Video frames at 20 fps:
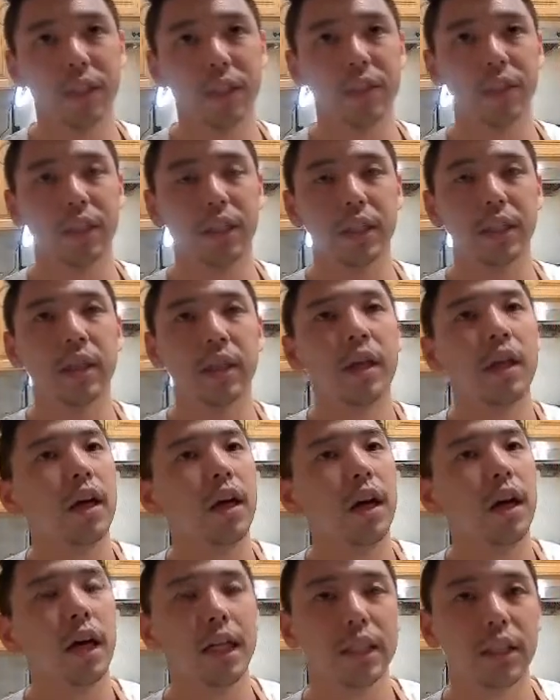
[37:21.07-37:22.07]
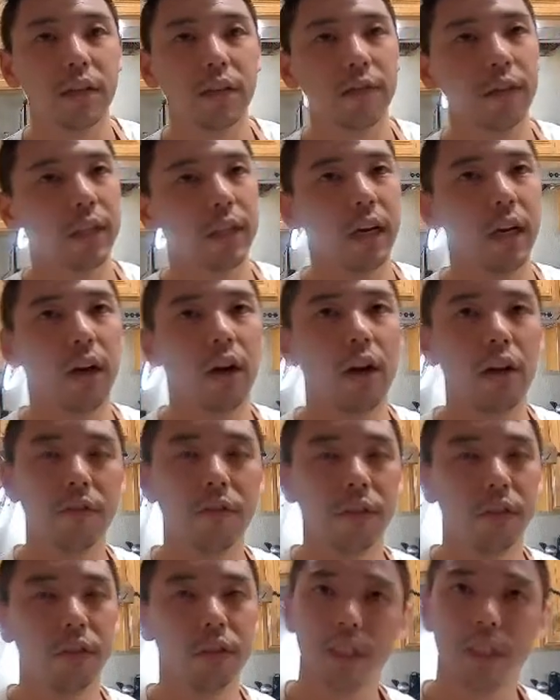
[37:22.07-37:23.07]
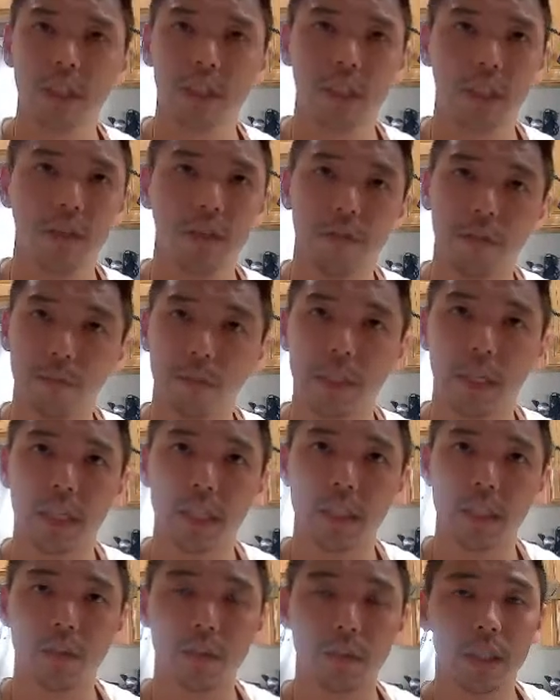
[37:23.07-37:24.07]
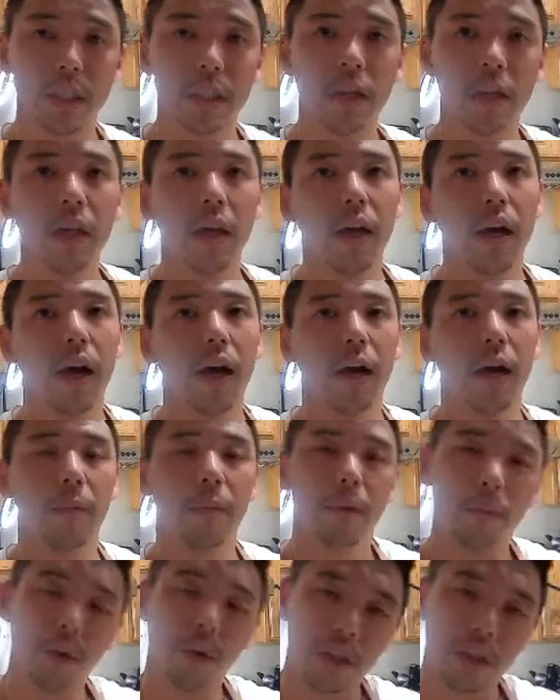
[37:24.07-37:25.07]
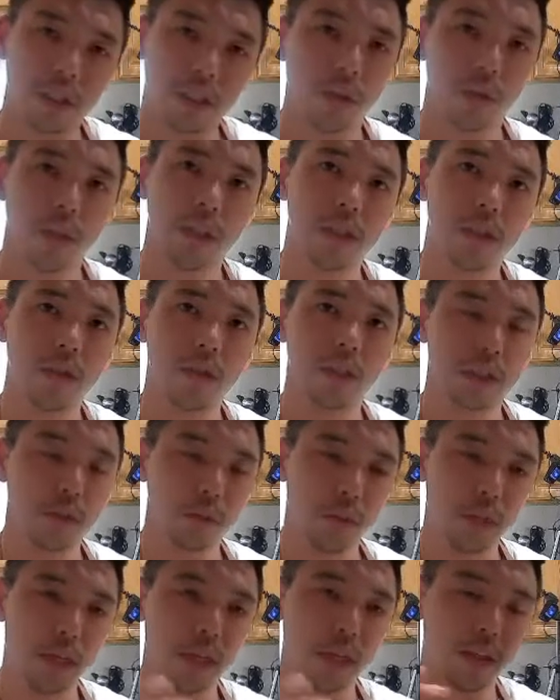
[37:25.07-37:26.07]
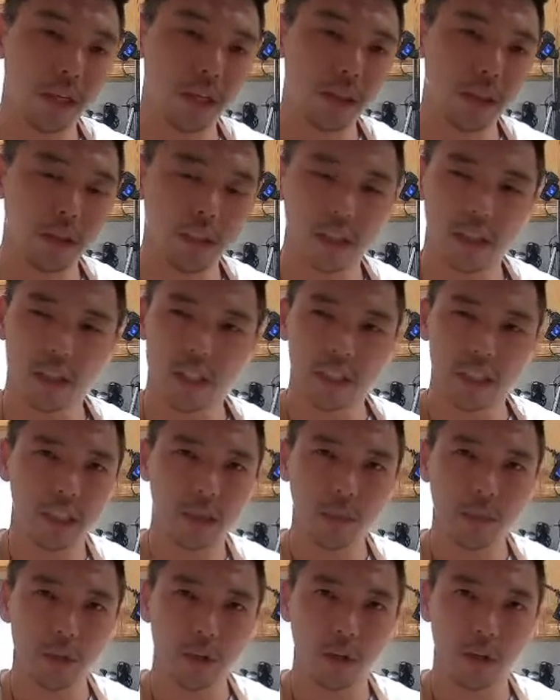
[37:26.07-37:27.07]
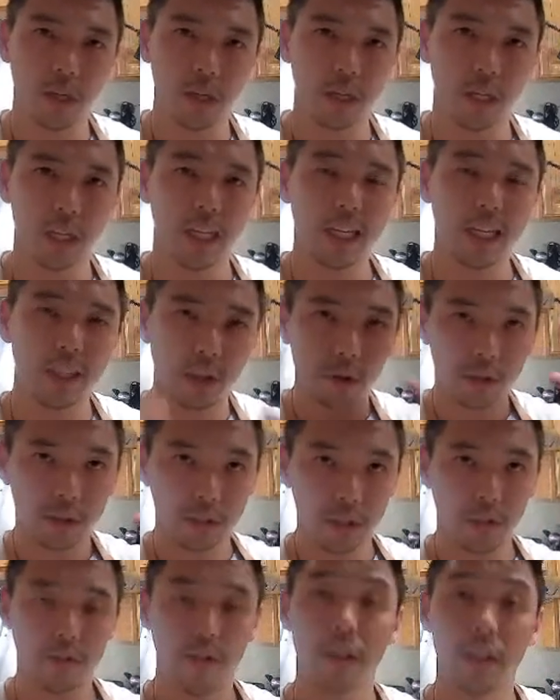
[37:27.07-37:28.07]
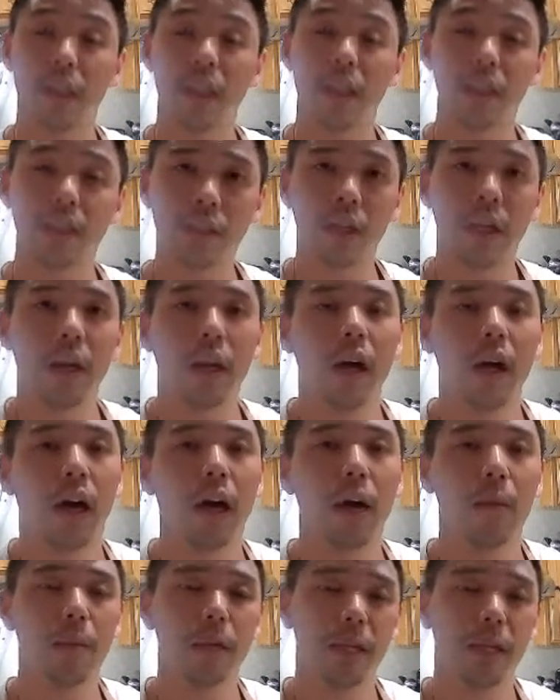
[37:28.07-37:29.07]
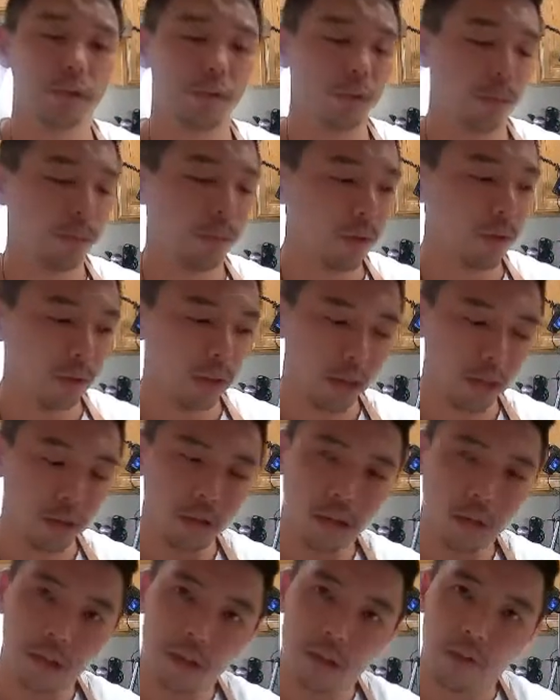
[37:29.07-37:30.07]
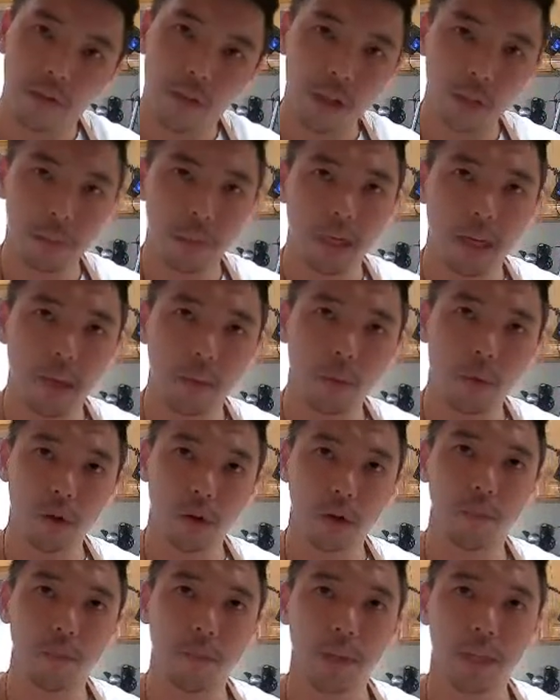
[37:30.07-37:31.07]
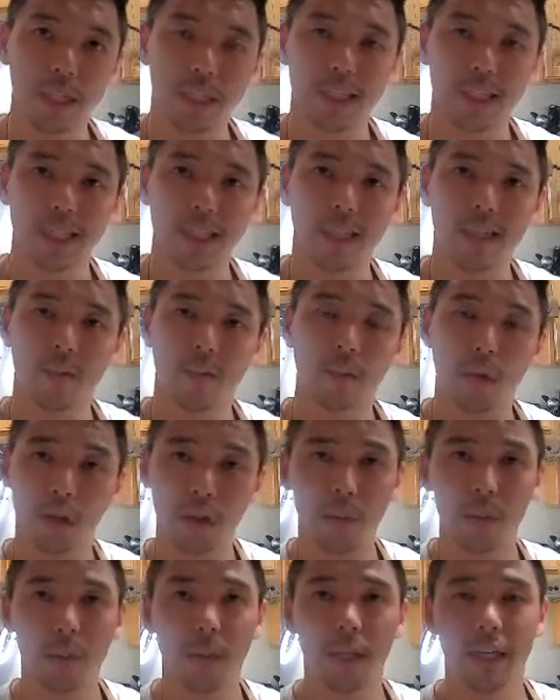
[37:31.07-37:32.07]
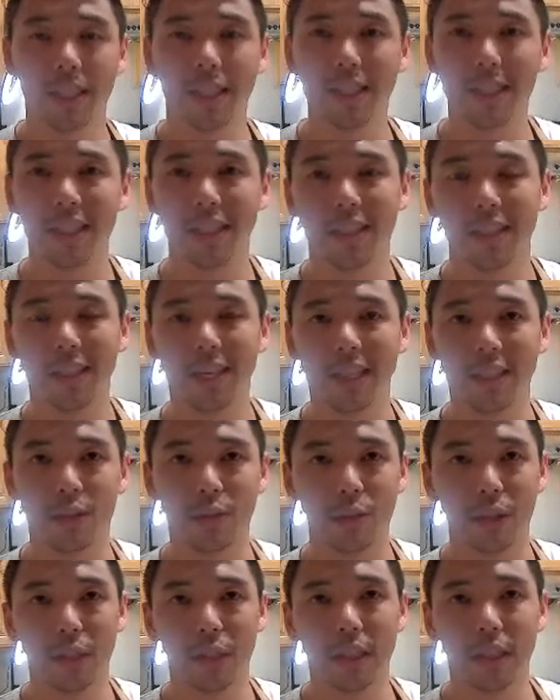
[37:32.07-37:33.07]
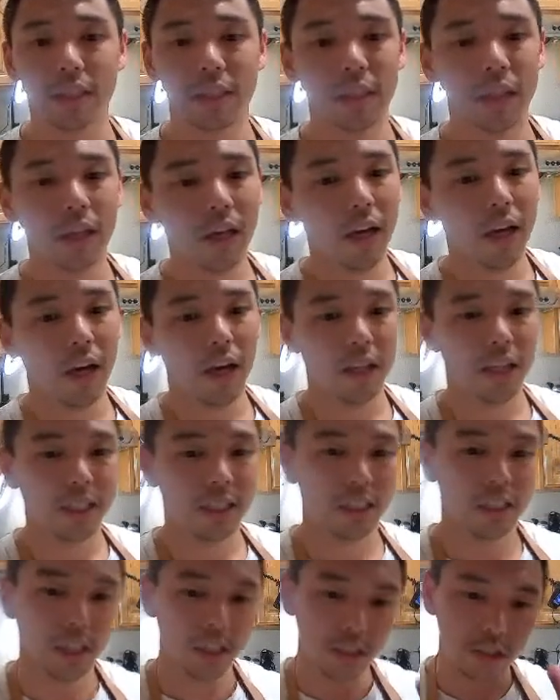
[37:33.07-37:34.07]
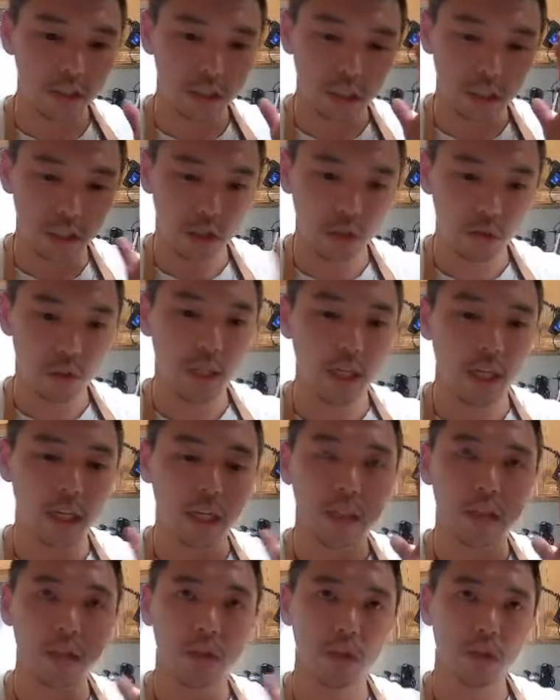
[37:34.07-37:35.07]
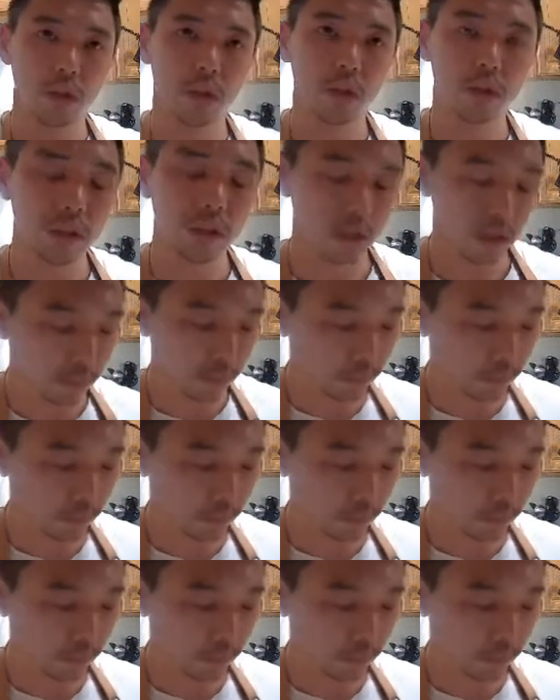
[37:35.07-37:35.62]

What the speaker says: sauce, stuff like that. All of those things come from Chinese cuisine. And what it's going to do is create like a similar like ethos of the dish, but it's like developing a more complexity to that sweetness. That's not just like straight ahead sugar. So